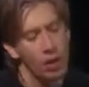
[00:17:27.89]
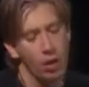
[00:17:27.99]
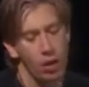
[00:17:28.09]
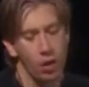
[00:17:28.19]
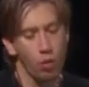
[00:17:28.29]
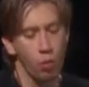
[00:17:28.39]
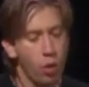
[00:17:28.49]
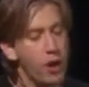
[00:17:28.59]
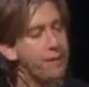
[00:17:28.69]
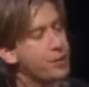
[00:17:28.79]
1,
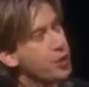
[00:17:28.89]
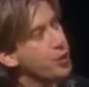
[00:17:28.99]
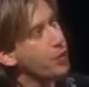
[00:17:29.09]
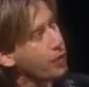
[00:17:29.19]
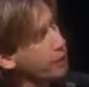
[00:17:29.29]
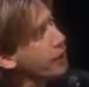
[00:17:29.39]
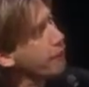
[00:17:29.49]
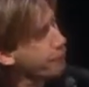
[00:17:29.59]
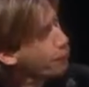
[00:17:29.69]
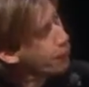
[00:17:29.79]
2, 3, 4,
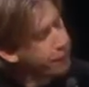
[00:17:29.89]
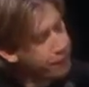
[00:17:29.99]
5,